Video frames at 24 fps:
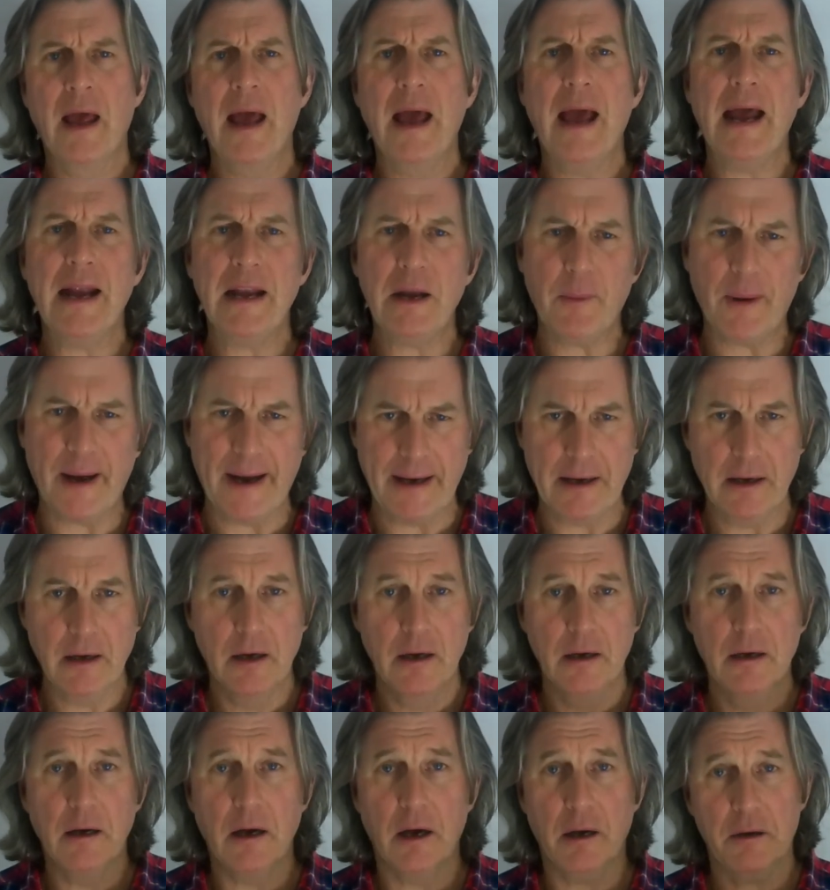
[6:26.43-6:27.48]
Anyway,
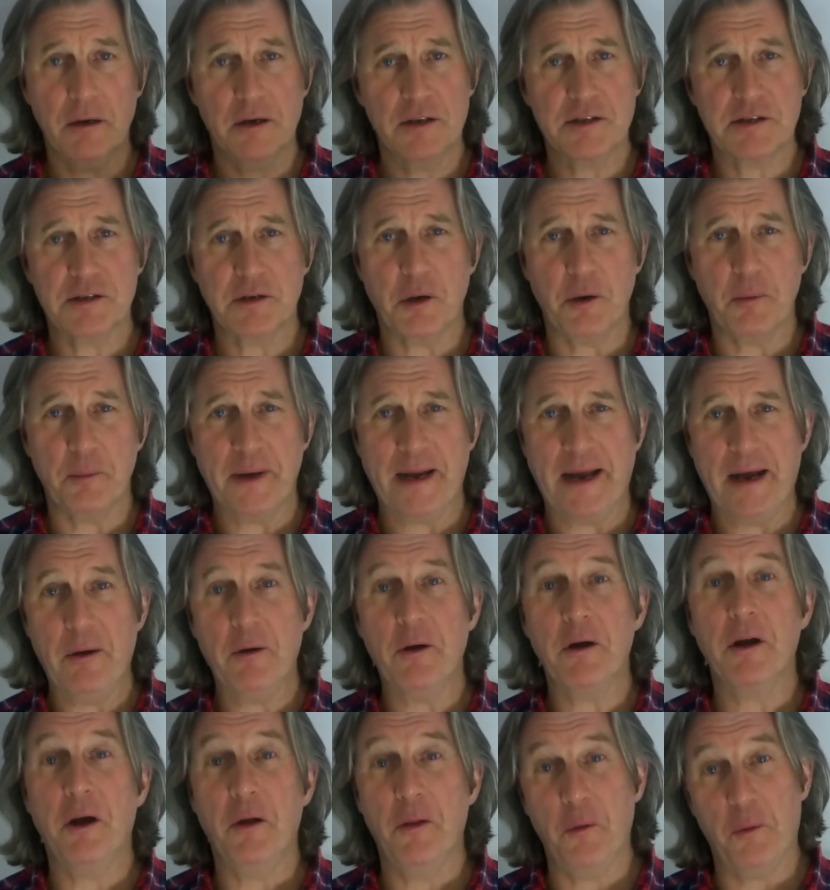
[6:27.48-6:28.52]
I'm going to stop
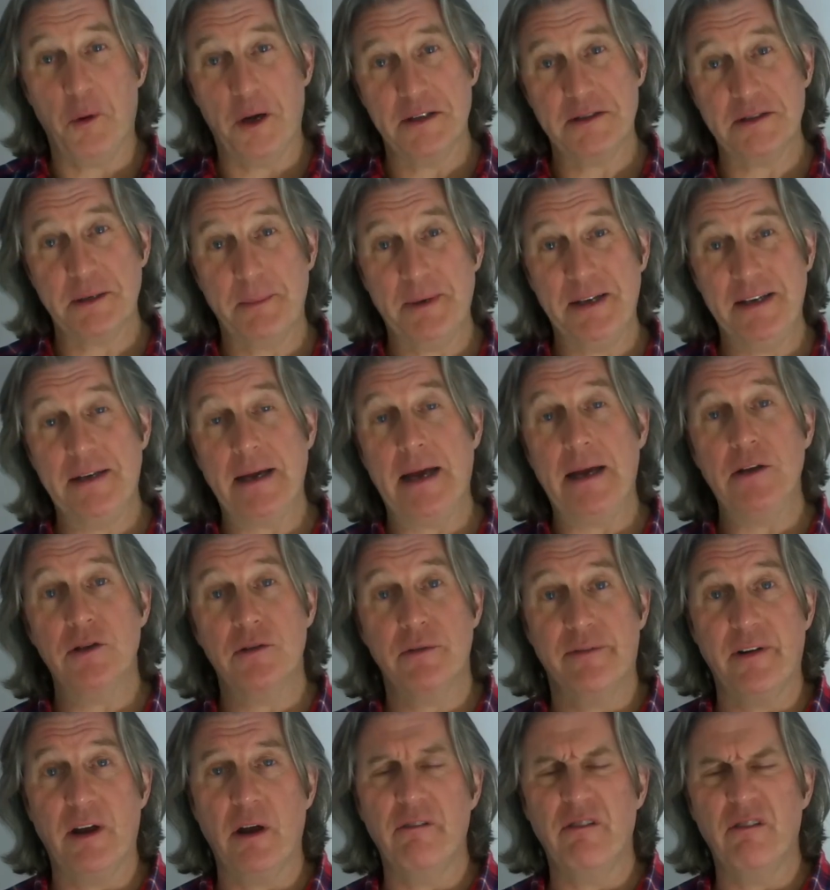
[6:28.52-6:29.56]
now, otherwise I'm in
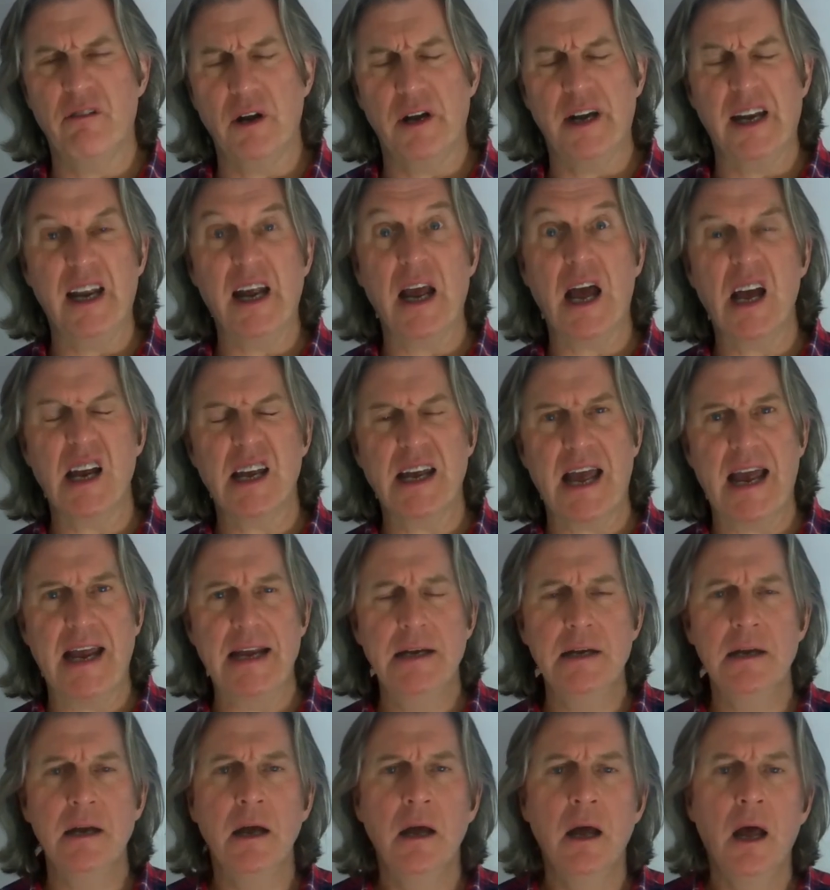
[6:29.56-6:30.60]
danger of overrunning
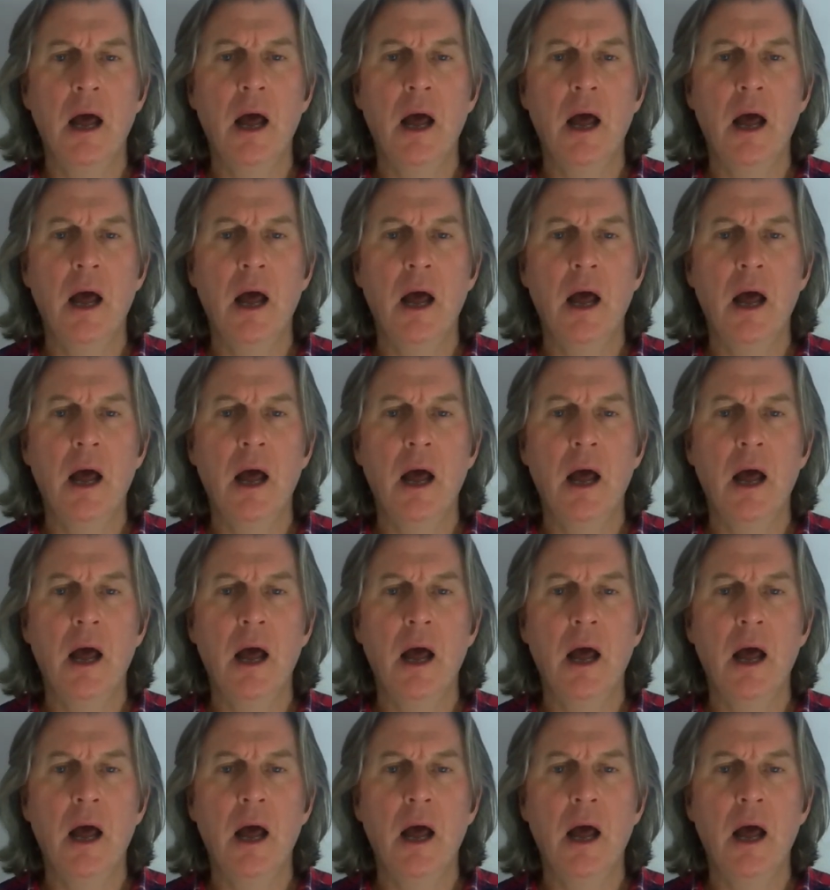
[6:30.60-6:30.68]
again.